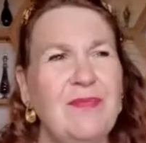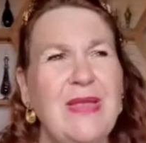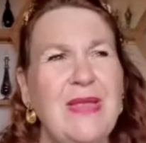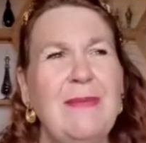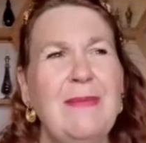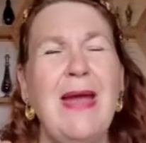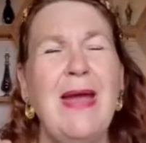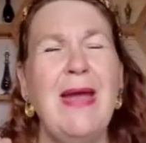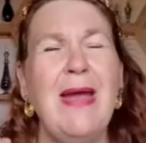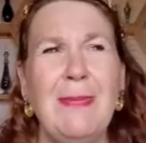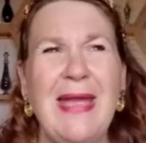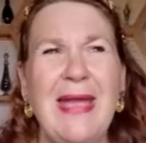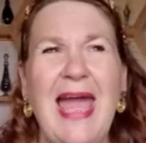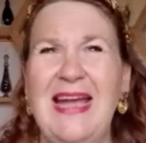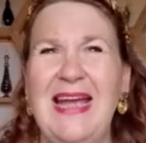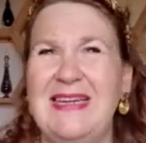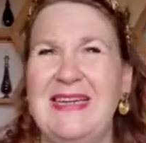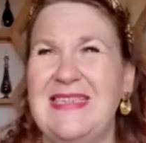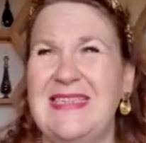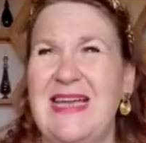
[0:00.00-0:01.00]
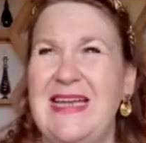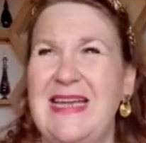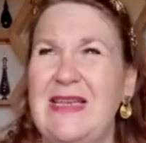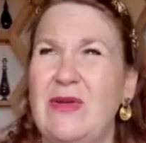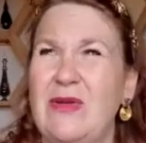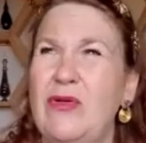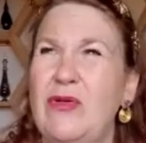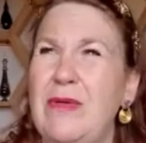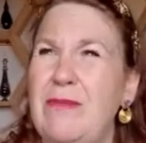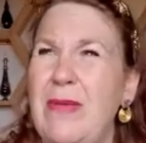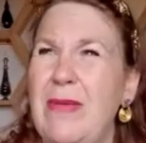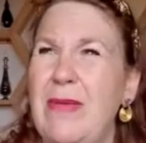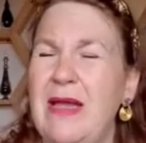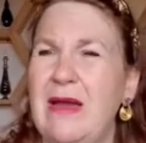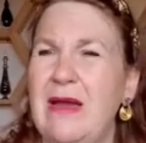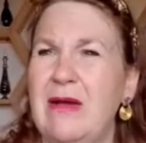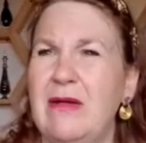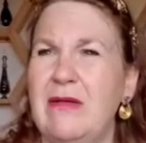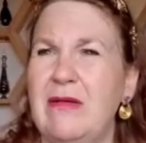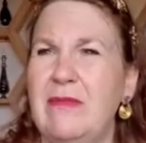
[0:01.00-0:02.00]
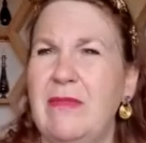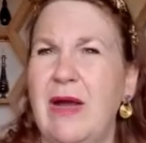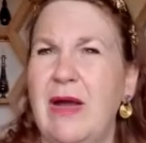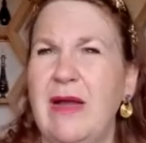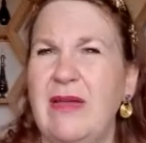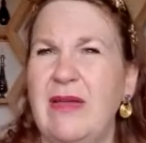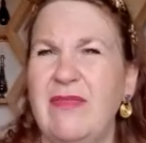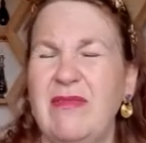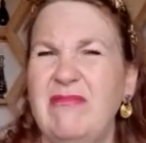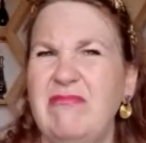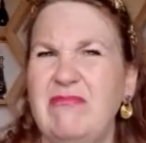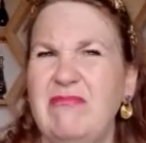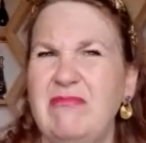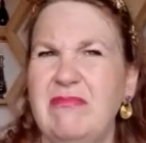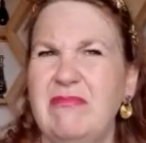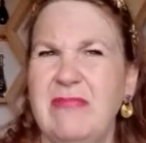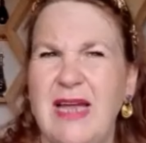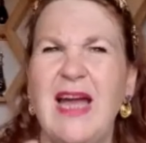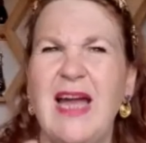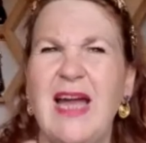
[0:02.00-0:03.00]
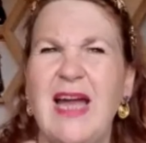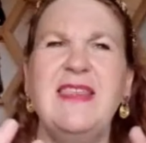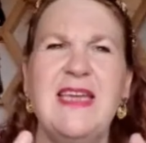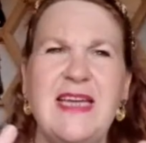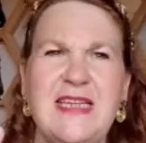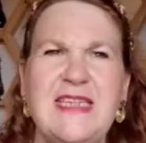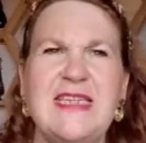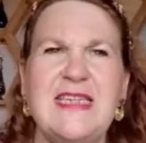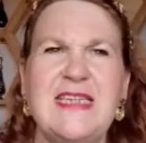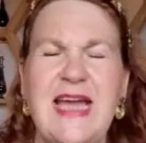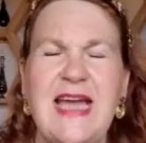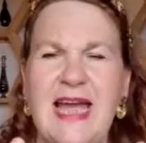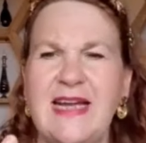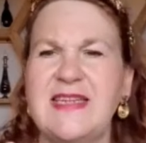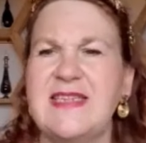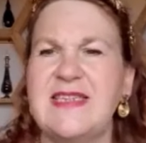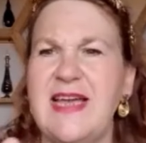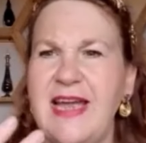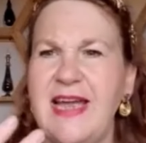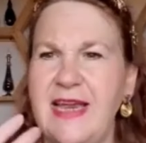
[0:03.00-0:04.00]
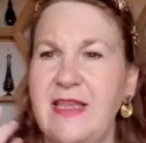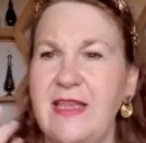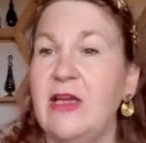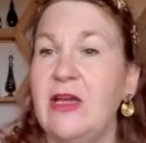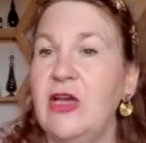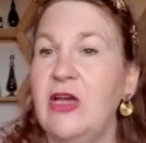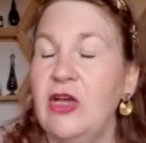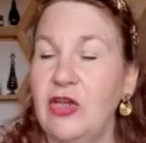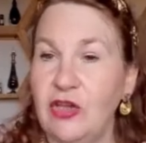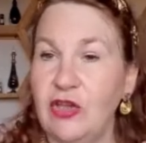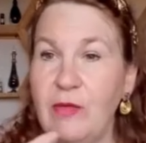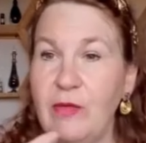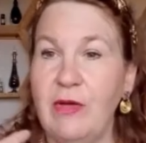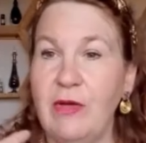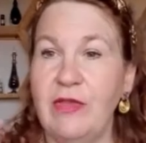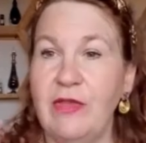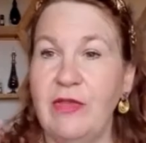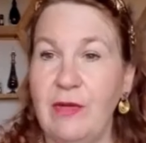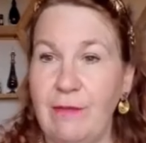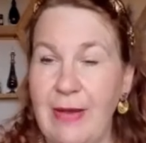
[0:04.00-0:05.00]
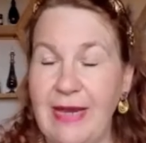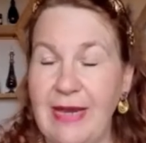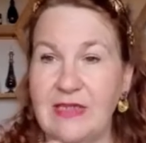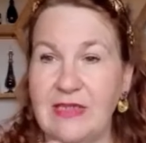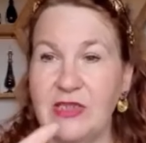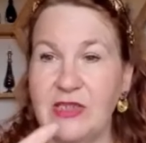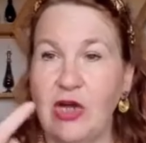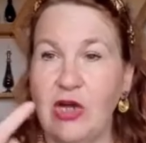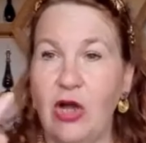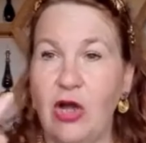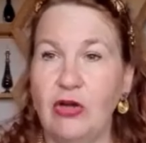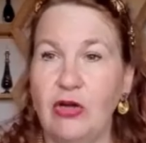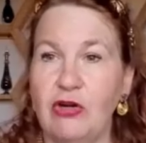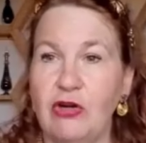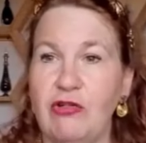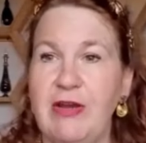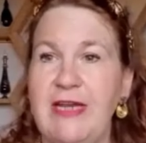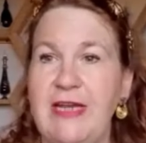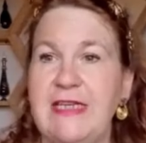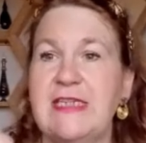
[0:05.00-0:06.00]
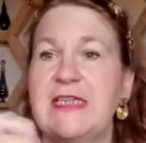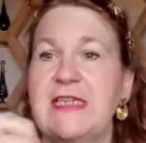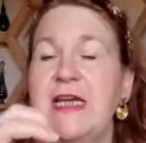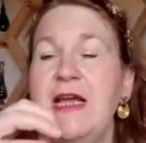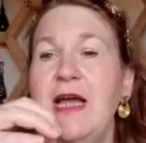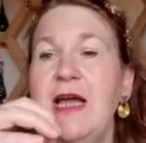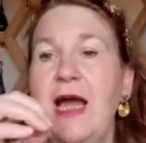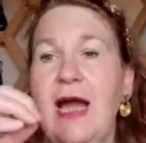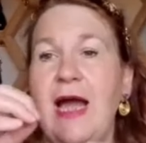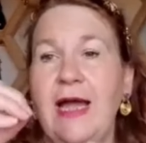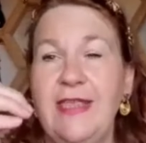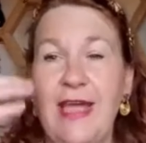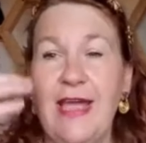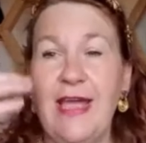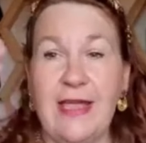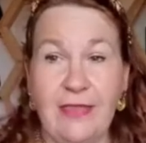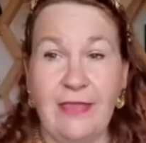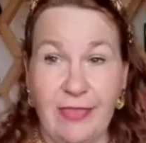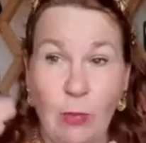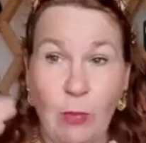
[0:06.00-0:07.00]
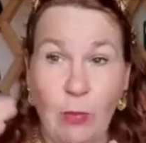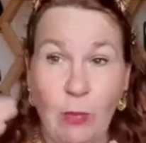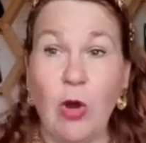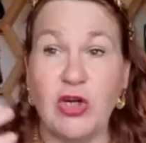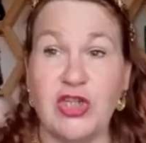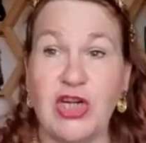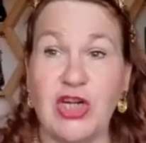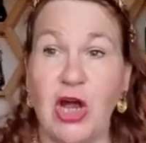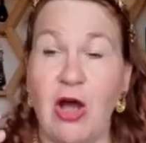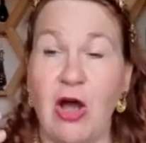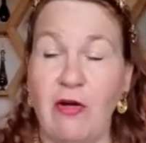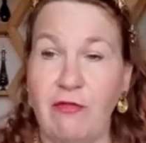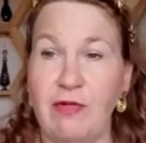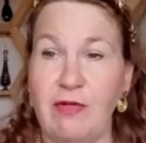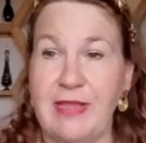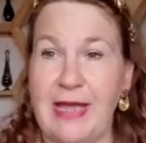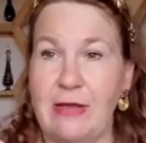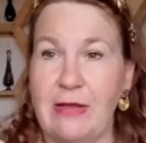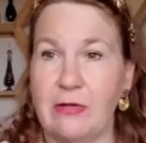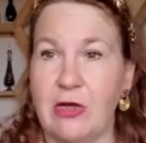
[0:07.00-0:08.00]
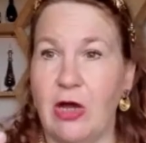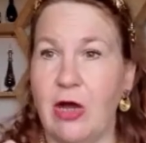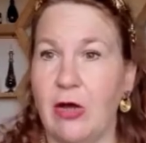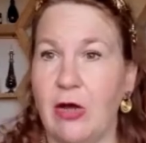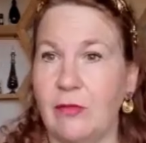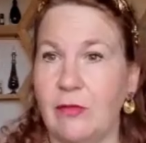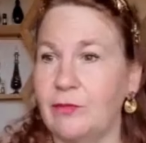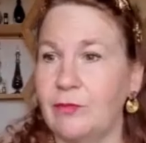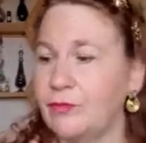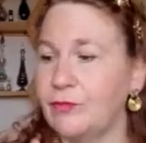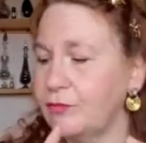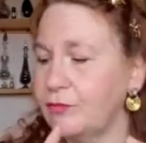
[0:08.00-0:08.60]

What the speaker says: It may be hexane, or it may I think it is hexane that makes the concrete, and then they wash it off with alcohol.